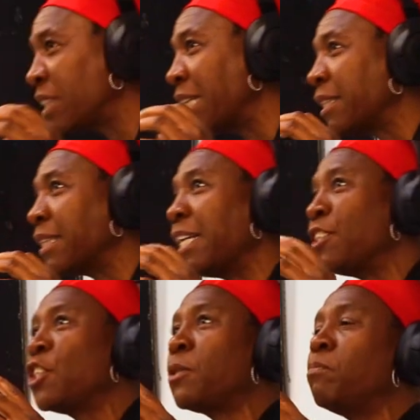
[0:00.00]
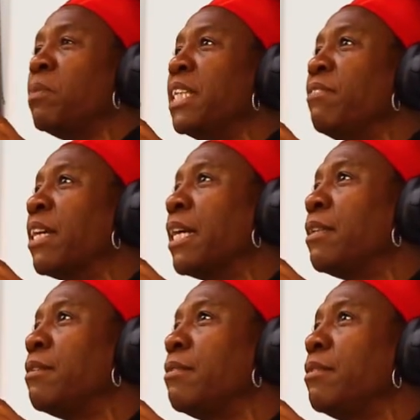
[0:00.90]
always like I just believe
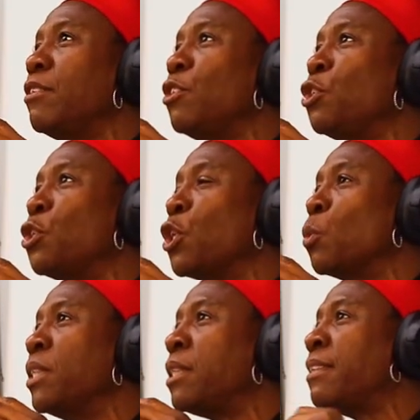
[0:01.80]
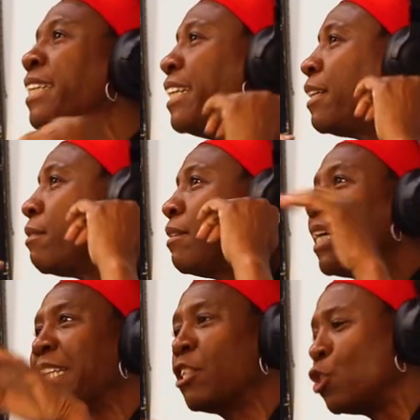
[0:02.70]
that you should always think
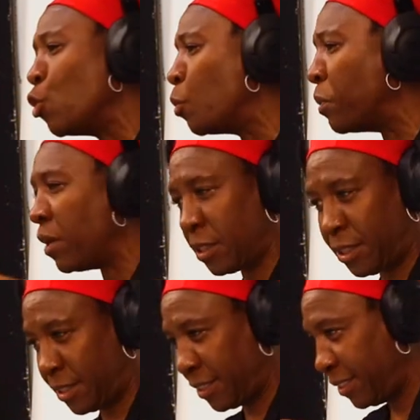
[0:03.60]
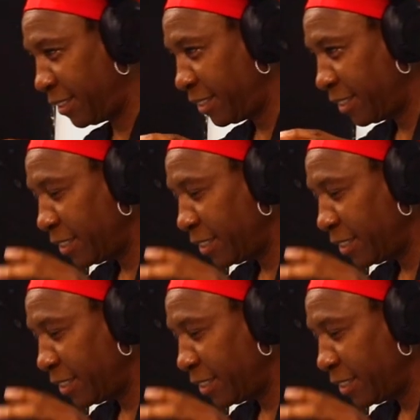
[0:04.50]
like there's no box.